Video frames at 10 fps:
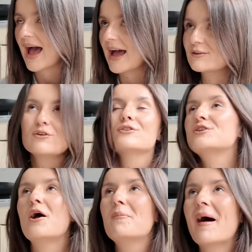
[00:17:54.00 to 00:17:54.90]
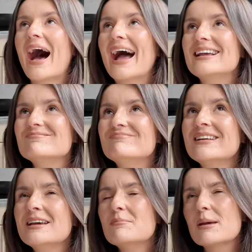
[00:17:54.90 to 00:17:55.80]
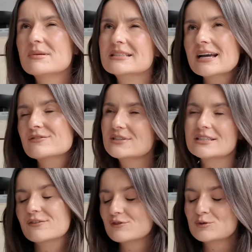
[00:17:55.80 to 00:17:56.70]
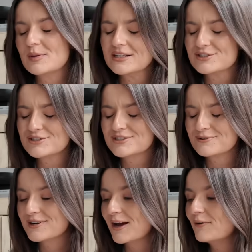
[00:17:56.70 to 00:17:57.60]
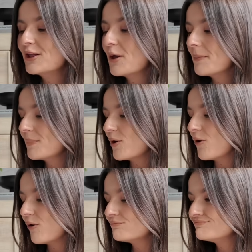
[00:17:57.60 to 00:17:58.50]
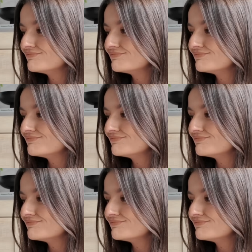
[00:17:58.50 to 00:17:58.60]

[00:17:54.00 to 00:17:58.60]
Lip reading: I'd also buy. Maybe it's kind of a selfish purchase, I don't know, but